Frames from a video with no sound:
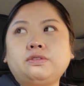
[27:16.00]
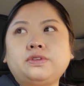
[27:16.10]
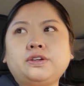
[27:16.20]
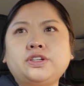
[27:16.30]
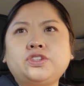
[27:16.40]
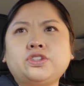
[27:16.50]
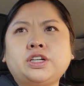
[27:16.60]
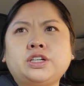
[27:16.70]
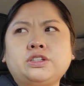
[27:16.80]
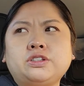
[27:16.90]
Very
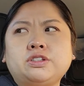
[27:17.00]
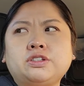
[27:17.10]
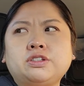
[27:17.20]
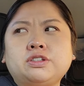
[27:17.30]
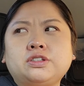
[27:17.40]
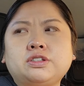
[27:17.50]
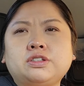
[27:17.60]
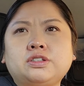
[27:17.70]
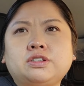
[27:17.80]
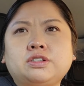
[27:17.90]
strange.
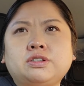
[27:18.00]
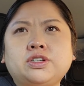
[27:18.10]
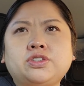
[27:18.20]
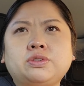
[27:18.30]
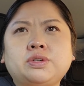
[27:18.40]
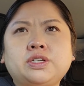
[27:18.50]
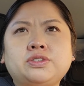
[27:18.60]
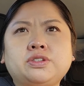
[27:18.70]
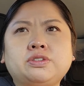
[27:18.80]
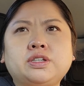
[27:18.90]
I'm not sure what
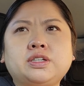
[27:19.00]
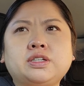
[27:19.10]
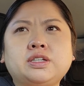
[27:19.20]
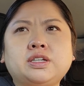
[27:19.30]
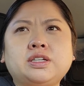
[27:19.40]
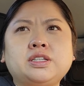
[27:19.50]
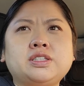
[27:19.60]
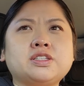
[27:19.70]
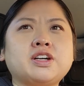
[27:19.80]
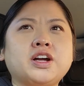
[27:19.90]
he's doing. And
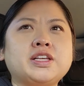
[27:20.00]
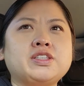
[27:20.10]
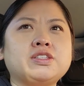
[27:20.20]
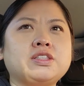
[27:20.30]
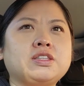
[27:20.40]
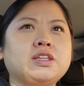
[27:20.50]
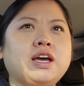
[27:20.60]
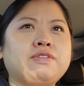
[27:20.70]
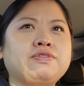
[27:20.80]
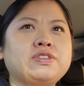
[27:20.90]
this is a car that's
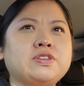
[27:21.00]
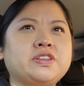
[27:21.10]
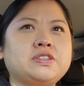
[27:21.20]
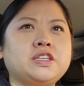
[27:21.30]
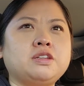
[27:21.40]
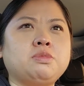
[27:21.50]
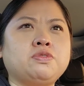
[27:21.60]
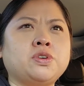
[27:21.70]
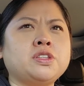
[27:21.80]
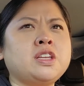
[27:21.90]
I've seen it
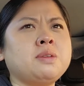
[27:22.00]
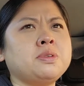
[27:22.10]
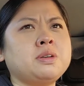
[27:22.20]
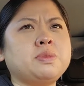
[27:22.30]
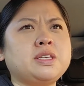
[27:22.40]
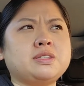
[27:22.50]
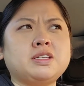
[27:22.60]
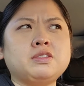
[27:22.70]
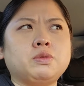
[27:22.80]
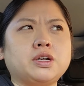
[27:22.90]
before in the neighborhood, but he
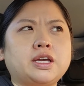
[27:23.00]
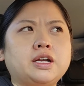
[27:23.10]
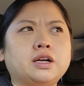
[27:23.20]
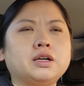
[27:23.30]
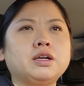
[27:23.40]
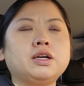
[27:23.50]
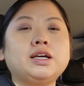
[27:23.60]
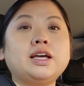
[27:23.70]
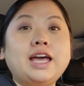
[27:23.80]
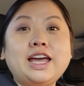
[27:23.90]
doesn't work here
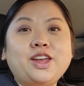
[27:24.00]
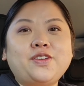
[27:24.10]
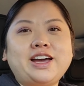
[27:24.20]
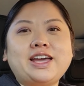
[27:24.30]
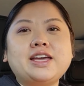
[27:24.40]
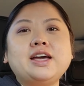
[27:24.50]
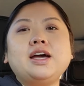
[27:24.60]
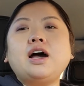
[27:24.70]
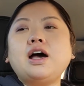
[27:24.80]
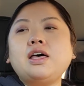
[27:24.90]
anyway,
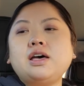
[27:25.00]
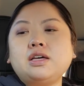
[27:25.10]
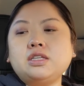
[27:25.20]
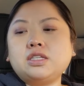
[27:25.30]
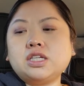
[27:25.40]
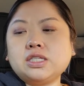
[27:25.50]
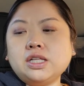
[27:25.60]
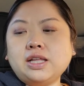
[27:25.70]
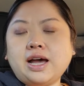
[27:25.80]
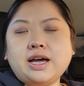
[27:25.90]
uh, just
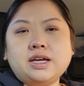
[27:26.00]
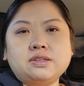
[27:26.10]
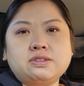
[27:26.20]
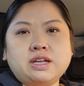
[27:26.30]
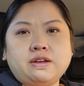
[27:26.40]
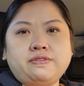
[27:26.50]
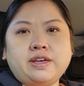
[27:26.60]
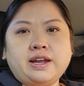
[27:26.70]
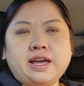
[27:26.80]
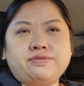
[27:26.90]
a lot of stuff
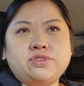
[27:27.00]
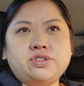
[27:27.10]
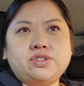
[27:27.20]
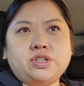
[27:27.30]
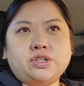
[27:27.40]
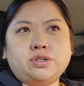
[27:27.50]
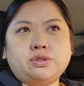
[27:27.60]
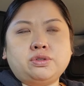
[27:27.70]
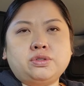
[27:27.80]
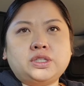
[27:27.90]
that I have to
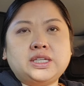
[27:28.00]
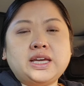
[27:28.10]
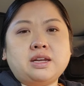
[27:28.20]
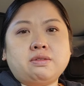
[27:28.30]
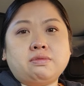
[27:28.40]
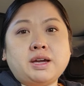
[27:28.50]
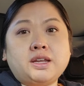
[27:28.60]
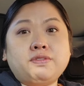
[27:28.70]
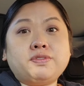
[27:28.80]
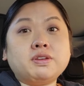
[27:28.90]
do to get it
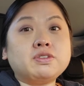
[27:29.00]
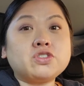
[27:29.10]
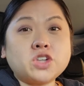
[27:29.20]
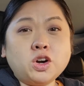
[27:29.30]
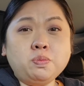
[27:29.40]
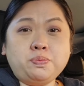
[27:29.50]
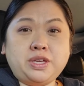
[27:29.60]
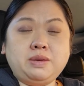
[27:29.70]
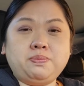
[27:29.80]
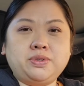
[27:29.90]
ready to show
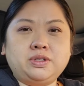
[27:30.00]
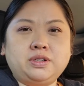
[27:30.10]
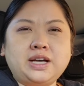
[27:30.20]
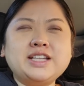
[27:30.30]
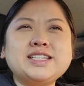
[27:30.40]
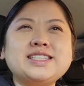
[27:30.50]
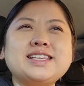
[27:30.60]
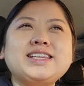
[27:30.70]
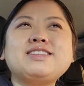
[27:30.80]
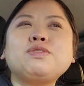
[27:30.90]
people. I just,
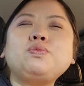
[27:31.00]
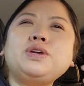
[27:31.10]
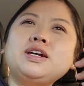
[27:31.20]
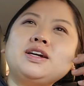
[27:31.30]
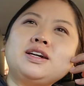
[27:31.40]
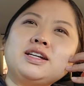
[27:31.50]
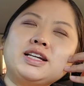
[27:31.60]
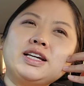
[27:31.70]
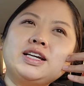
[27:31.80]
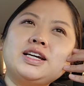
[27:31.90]
it's a weird